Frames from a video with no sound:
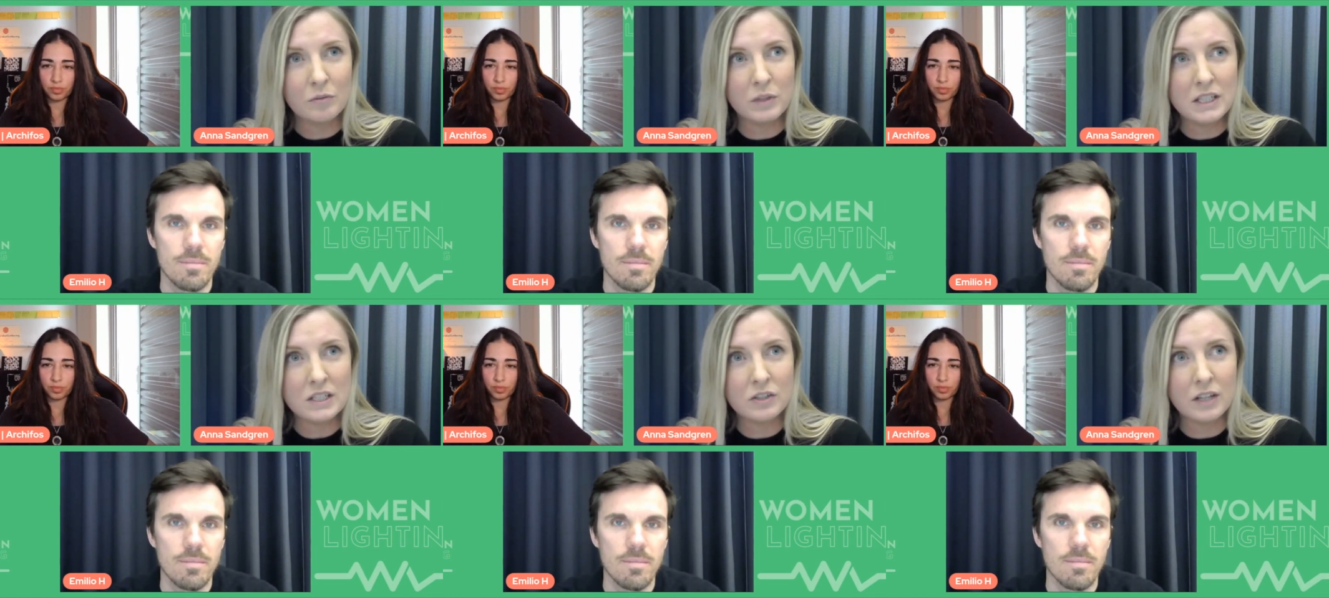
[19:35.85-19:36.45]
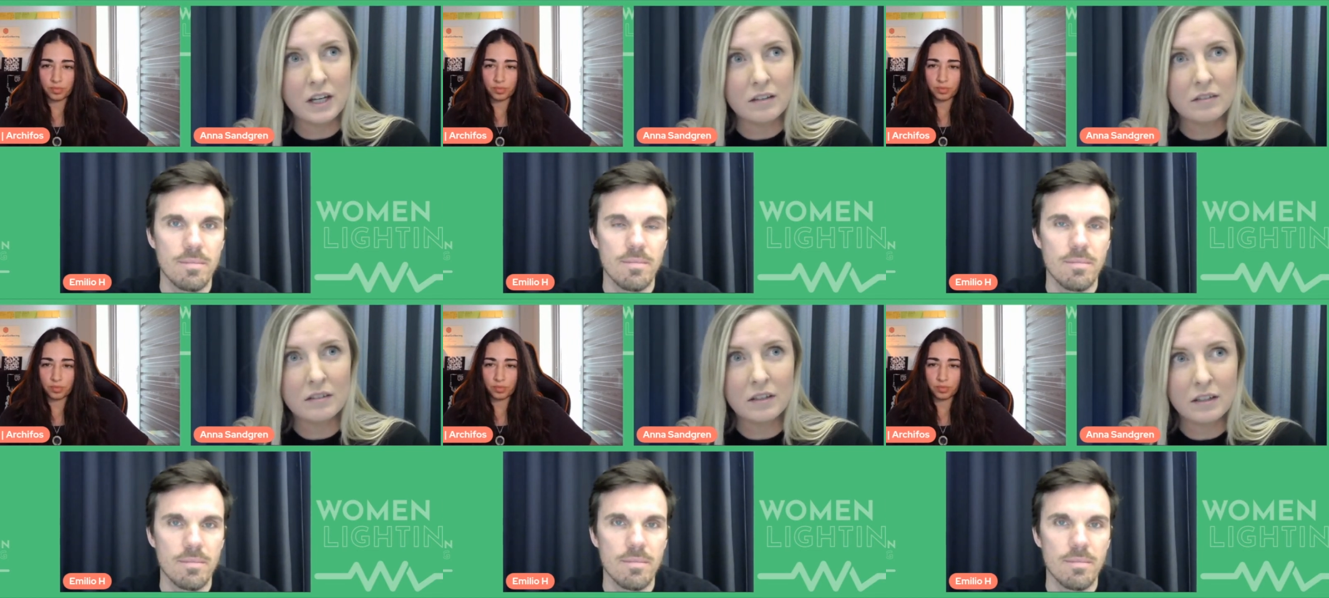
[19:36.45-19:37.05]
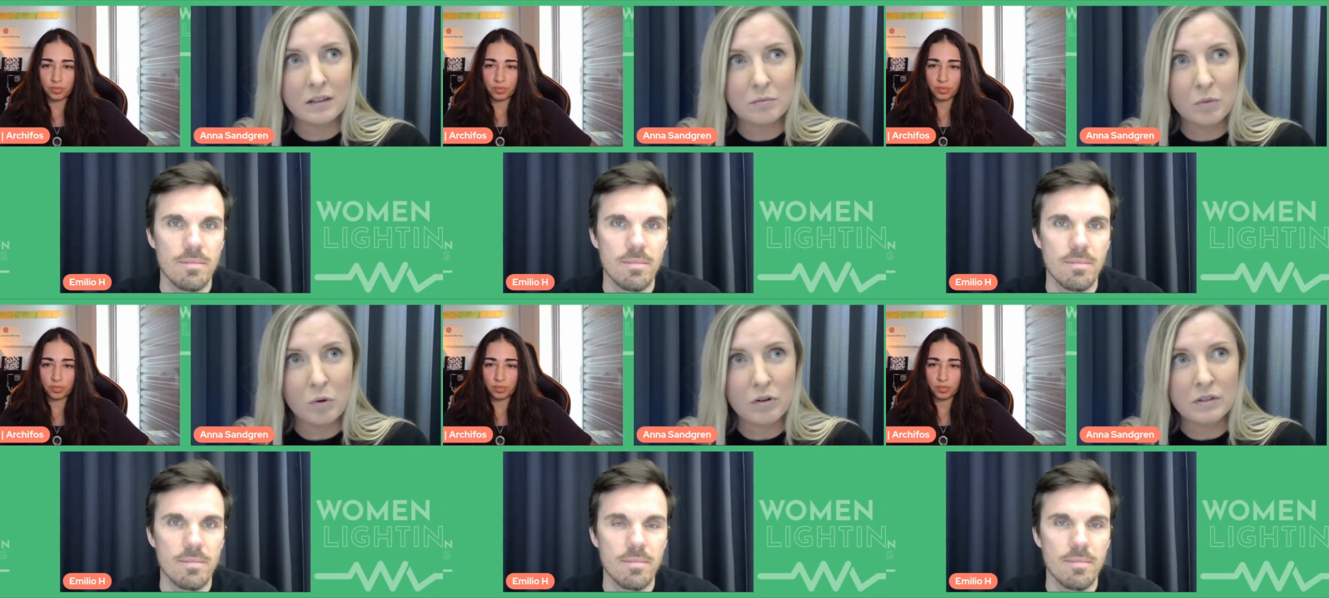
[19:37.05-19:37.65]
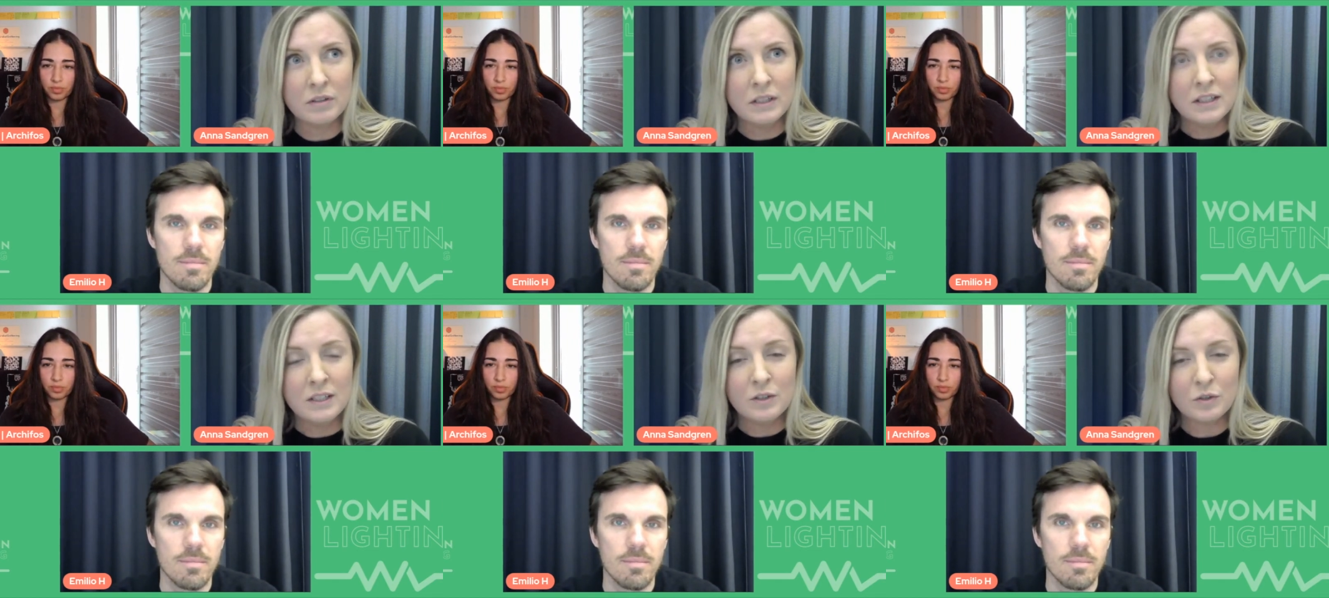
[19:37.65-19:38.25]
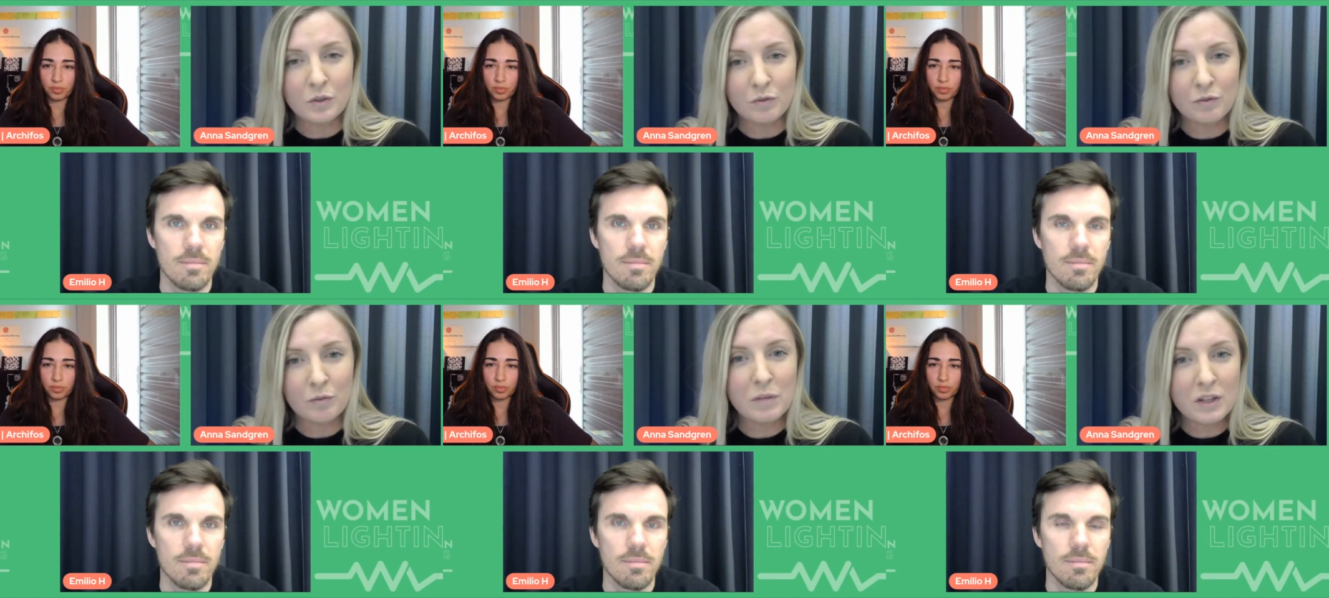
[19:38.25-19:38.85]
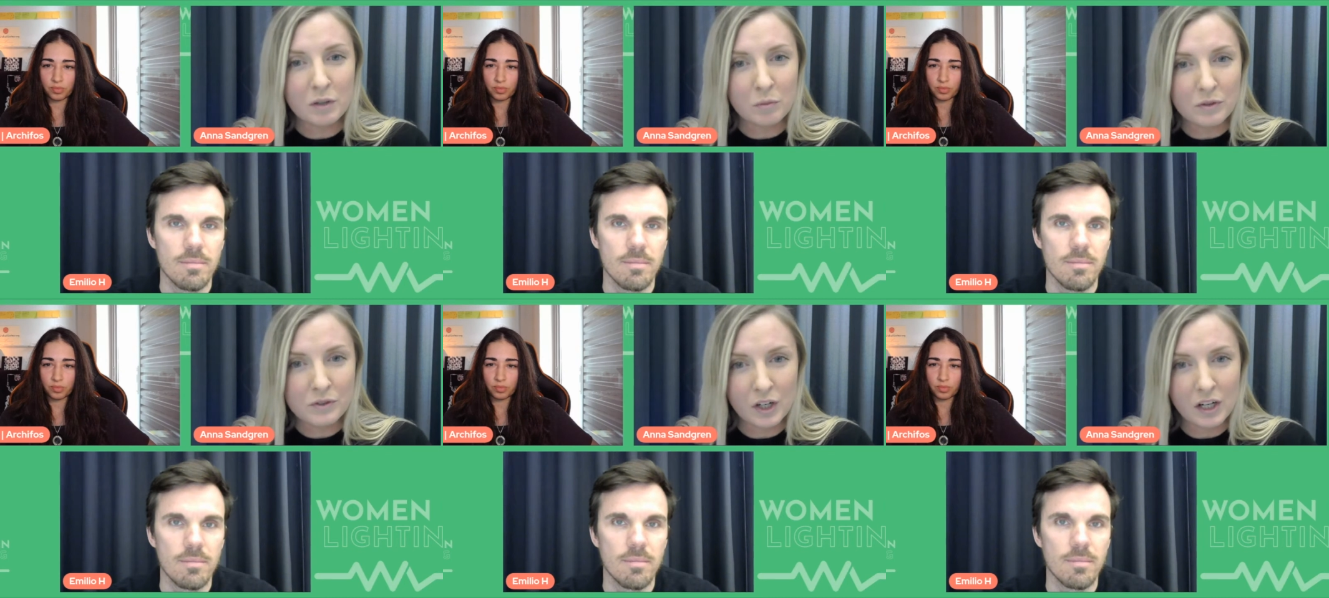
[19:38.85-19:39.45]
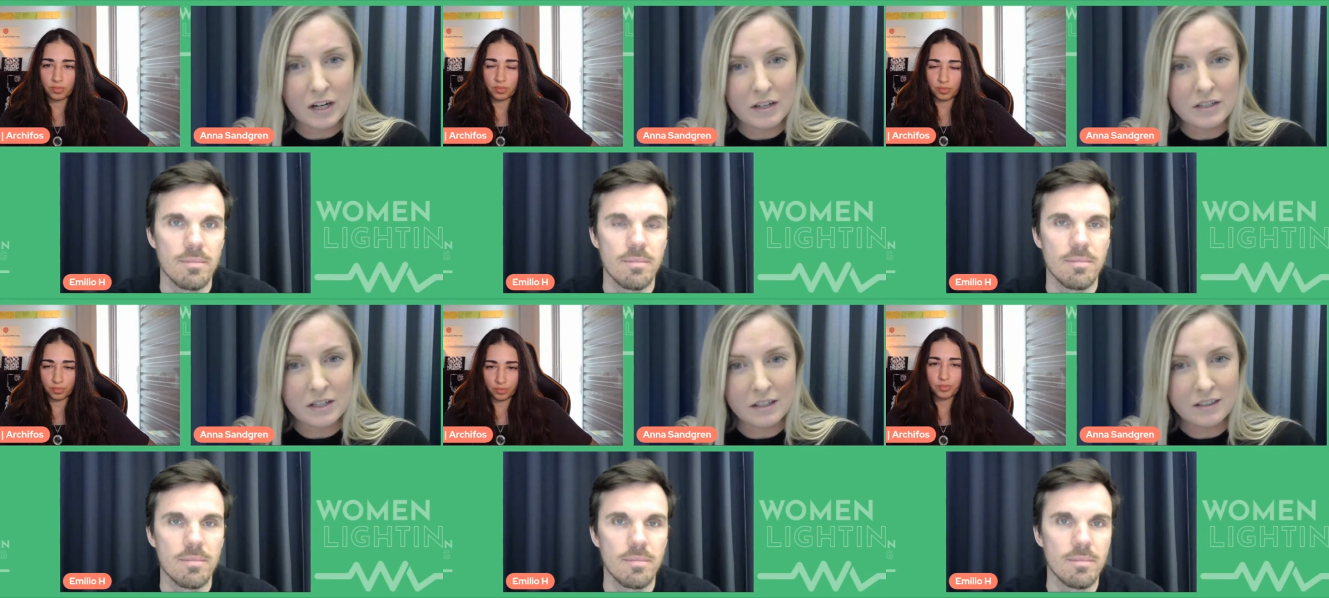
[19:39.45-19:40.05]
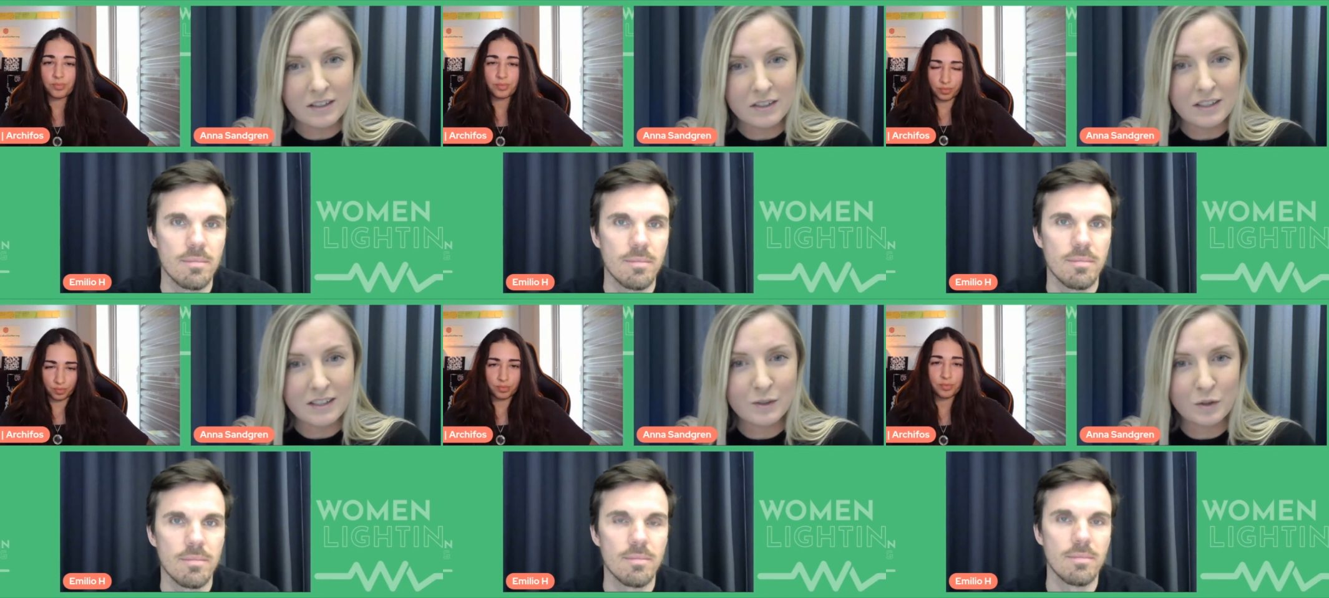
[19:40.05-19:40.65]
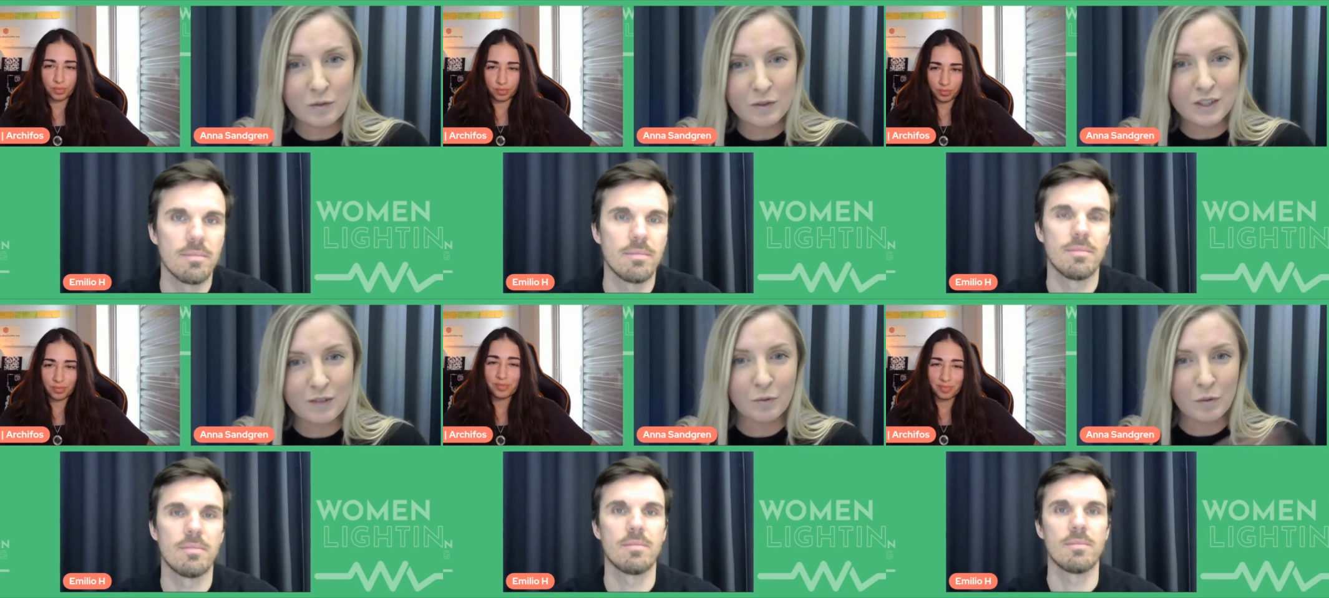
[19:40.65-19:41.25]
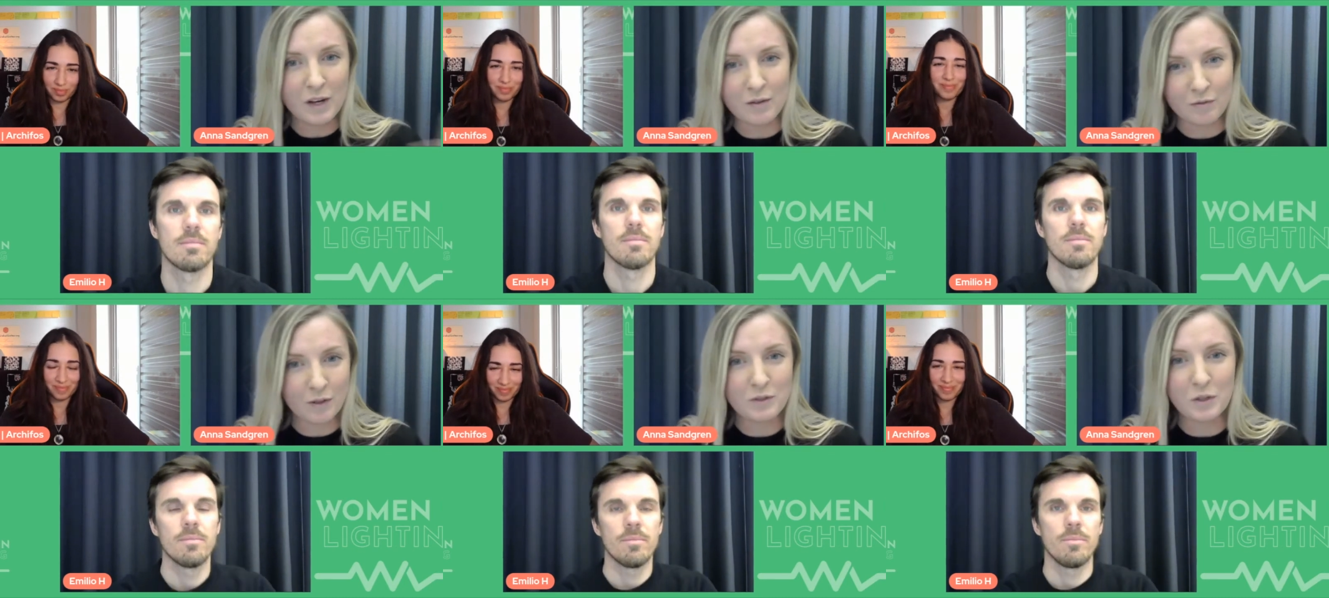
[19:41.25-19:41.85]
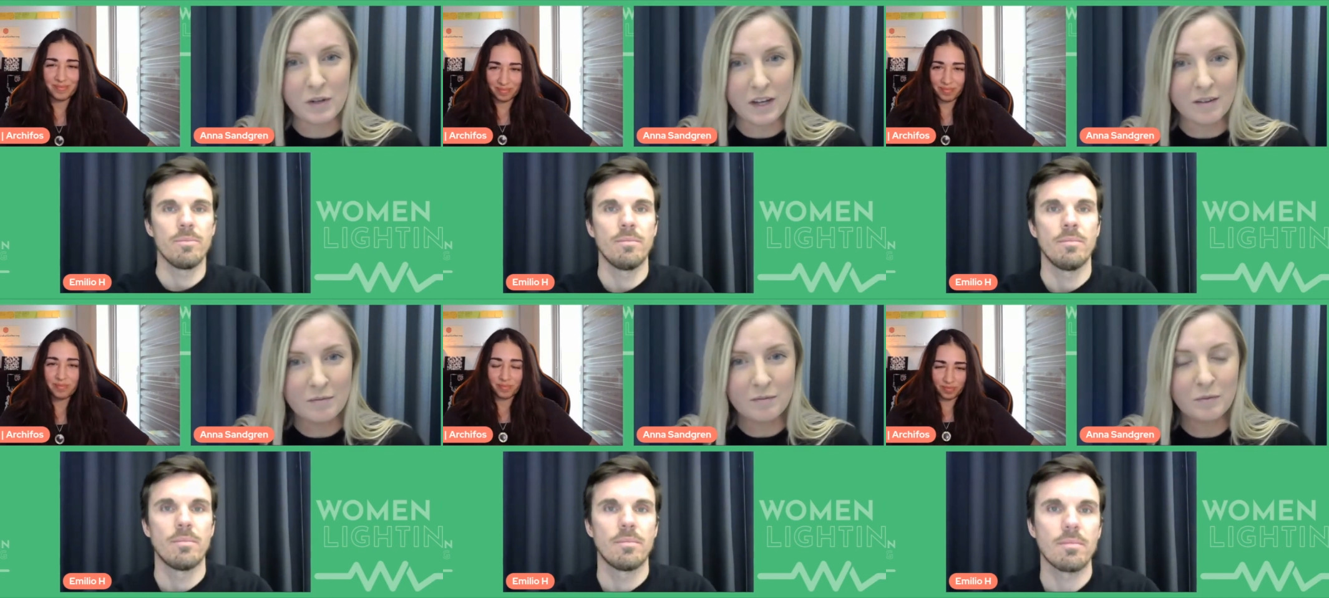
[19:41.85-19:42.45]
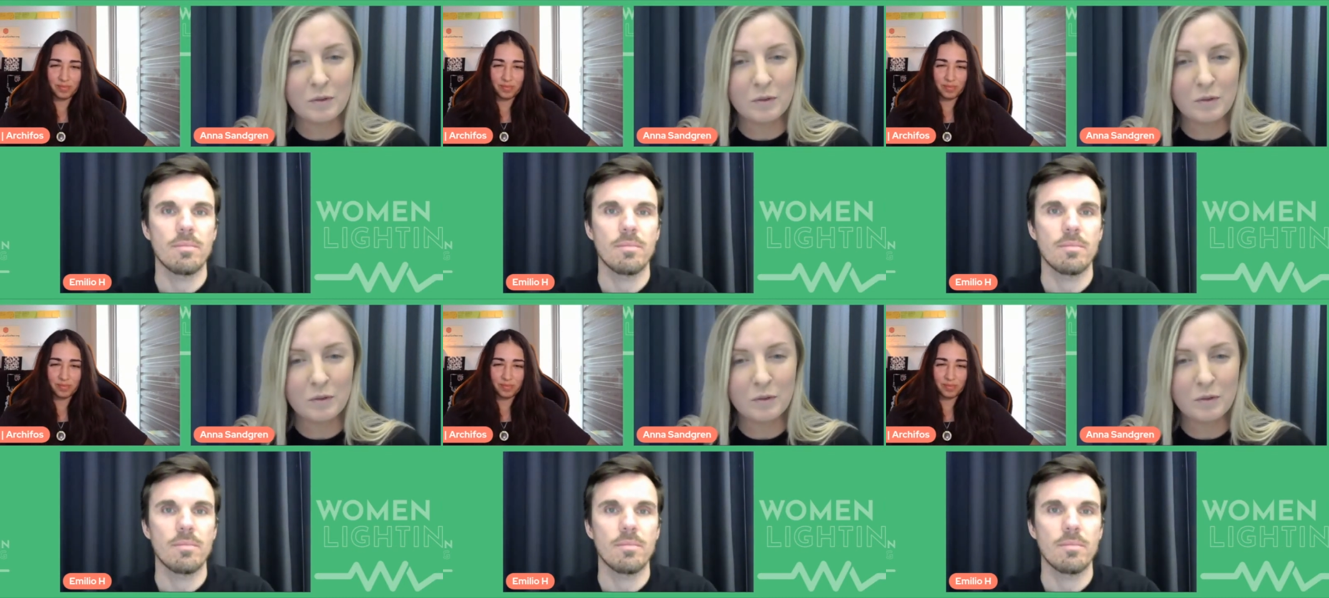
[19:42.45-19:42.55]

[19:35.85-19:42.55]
Speaker 1: we need to get uh, more sort of familiar with circularity, because it is sort of a different way of, of doing it.